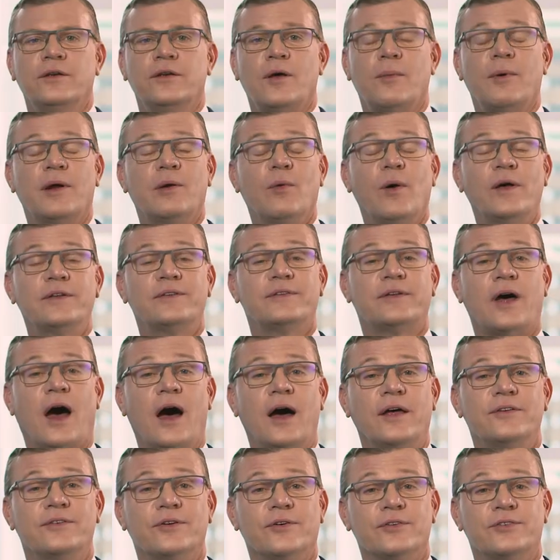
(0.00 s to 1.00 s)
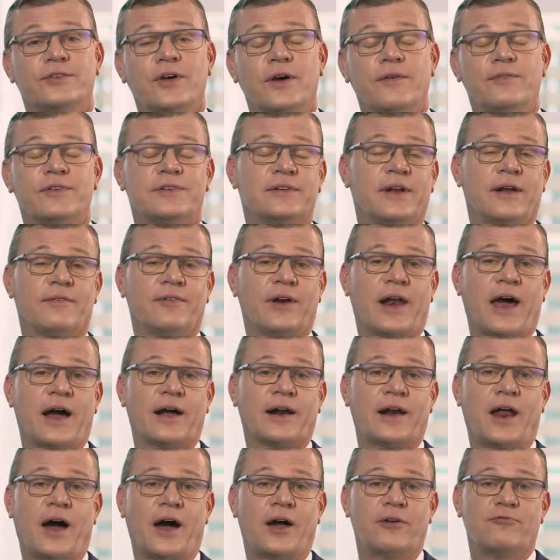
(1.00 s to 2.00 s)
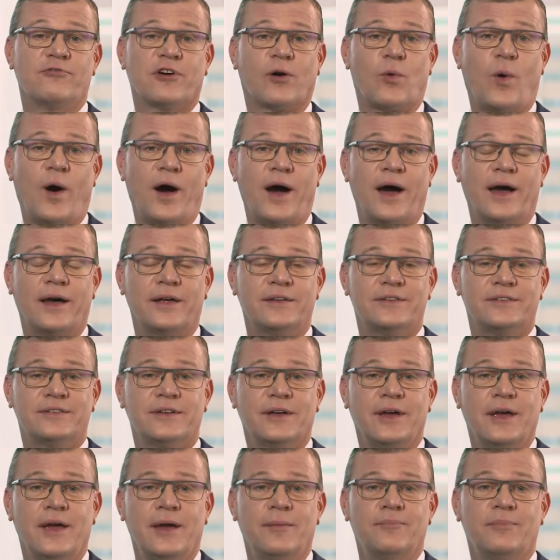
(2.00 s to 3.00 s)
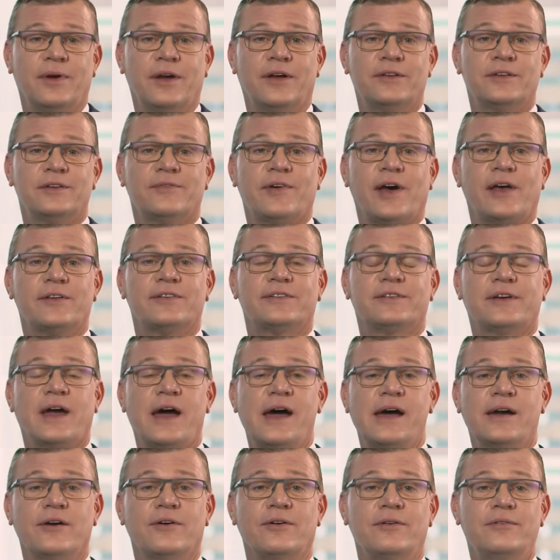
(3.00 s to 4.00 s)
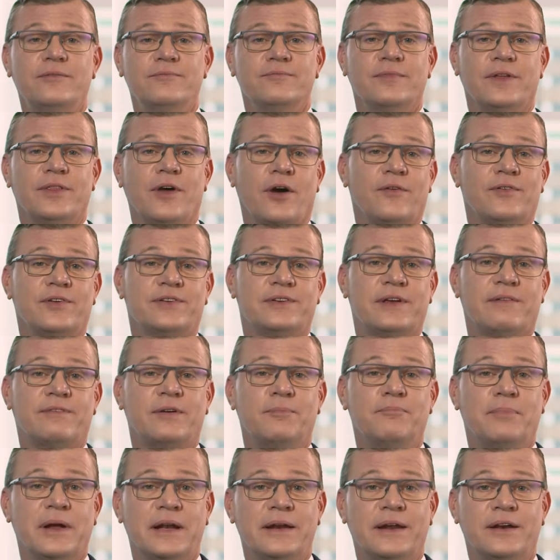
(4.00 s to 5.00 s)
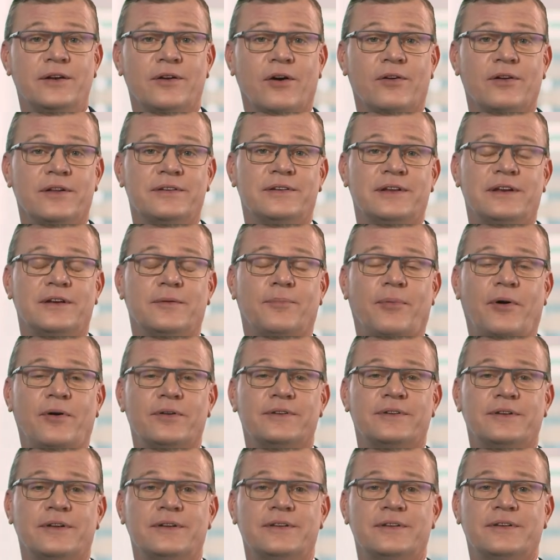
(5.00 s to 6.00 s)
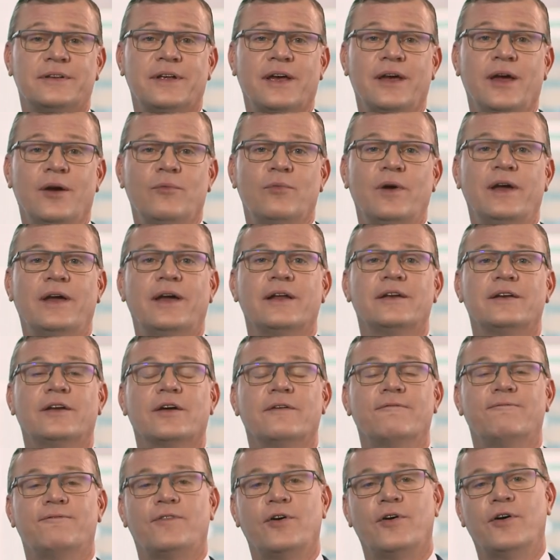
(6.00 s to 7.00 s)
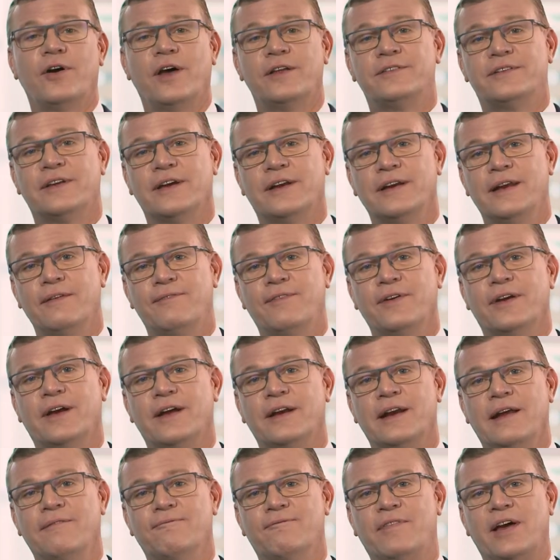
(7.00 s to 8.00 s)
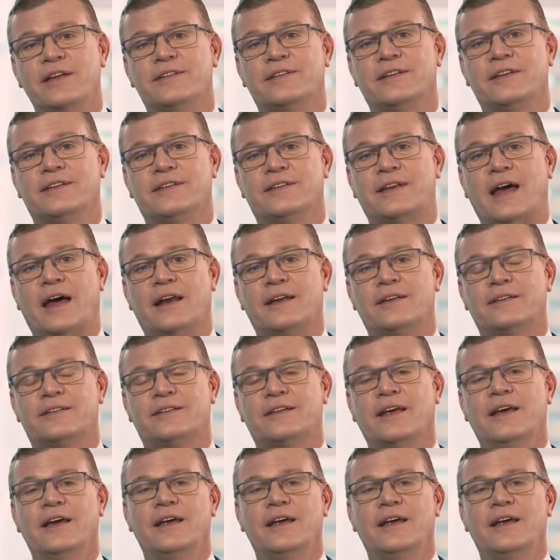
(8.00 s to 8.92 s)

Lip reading: No matter what size or service level our client requires, because of our scale, with over $7 billion in deposits, we can confer a significant investor status